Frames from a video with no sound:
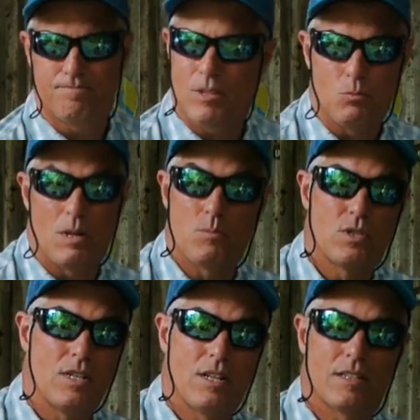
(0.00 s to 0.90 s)
What I'm
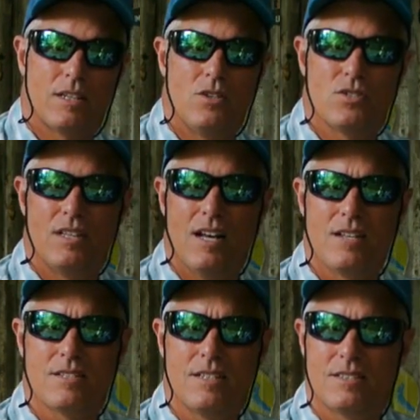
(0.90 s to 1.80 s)
seeing on the coast now
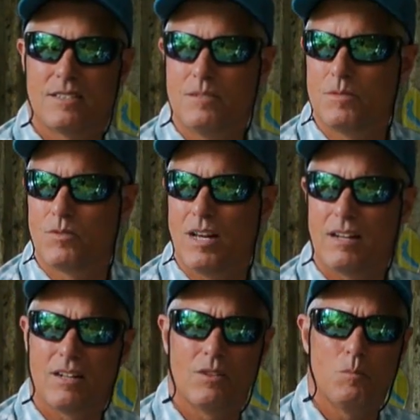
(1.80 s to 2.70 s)
is things seem to have
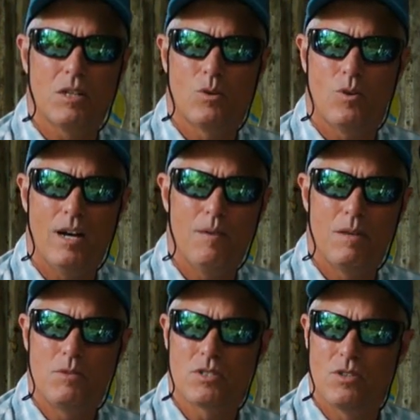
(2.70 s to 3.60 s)
gotten a little bit quiet,
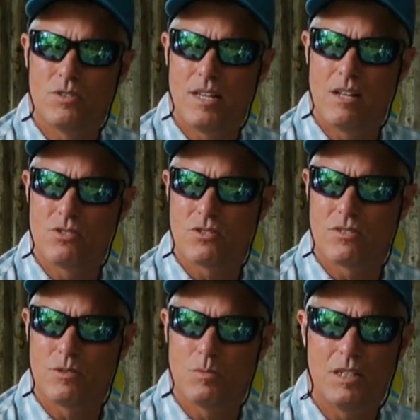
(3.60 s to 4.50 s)
maybe slowed down just a
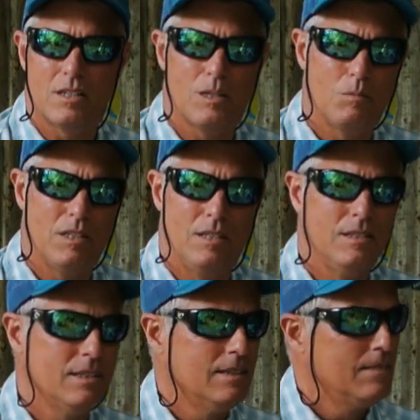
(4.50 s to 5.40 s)
little bit. It could be
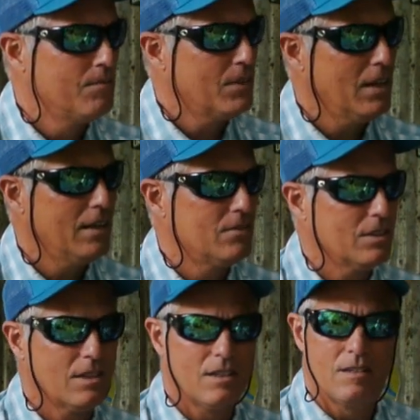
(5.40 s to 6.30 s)
that
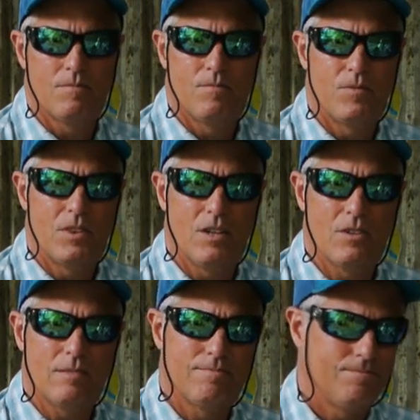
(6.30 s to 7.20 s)

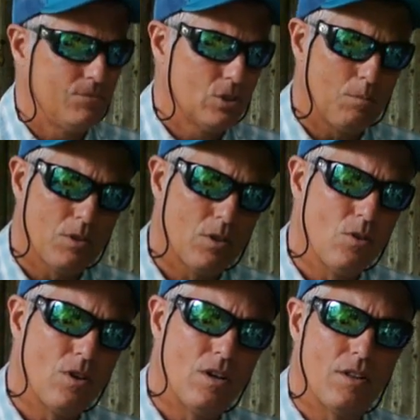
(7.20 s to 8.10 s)
uh, something
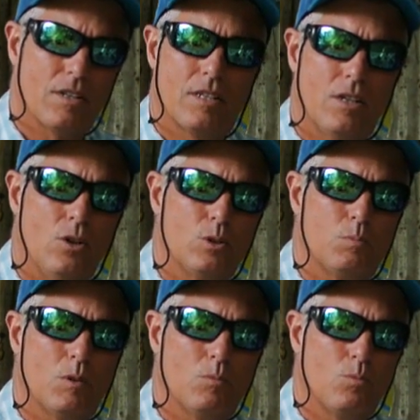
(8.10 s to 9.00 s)
going on on the coast,
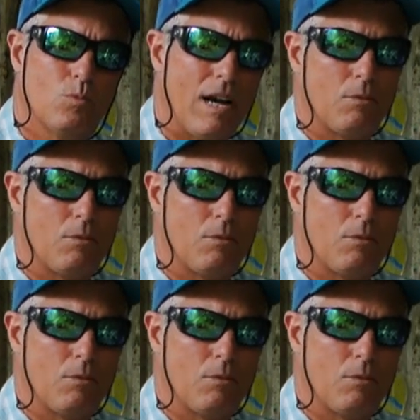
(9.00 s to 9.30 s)
but I